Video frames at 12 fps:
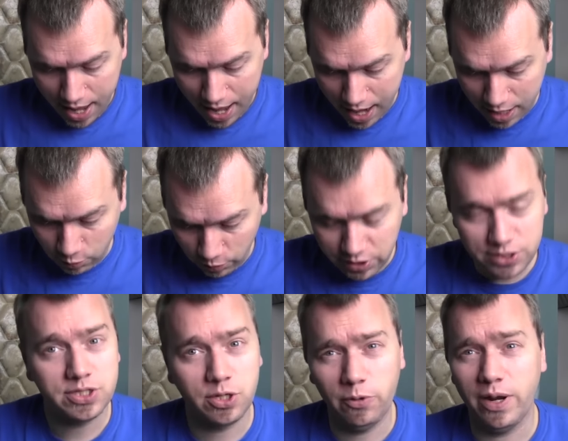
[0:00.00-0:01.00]
and with
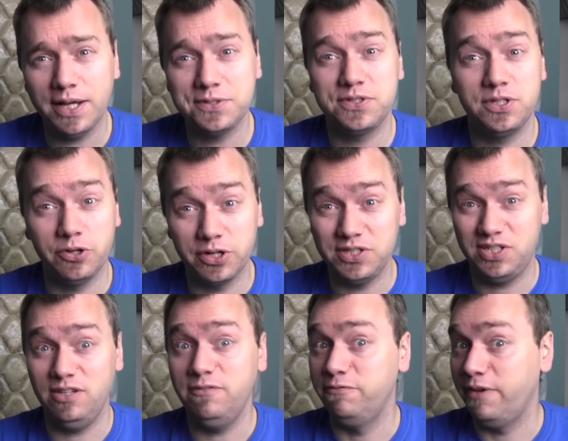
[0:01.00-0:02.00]
this codex you're going to
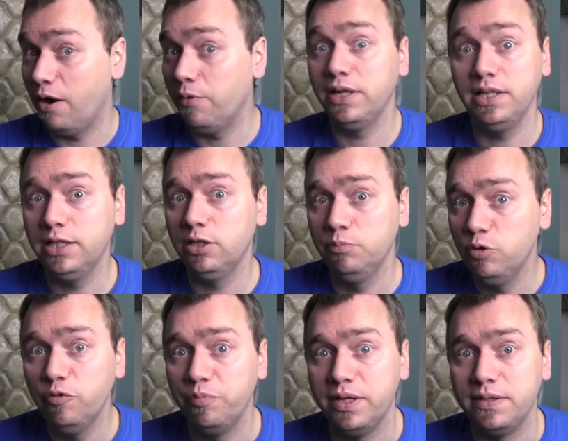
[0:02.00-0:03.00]
see very little
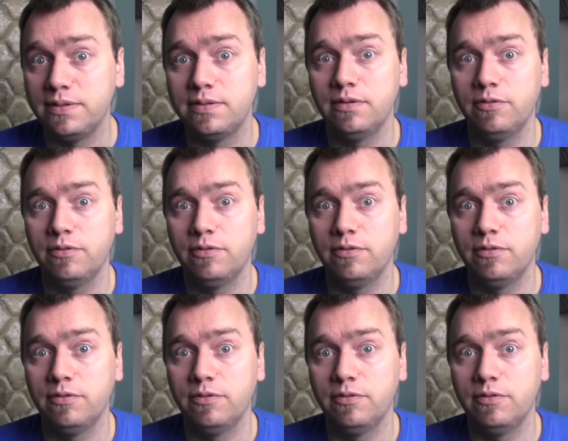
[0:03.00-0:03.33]
movement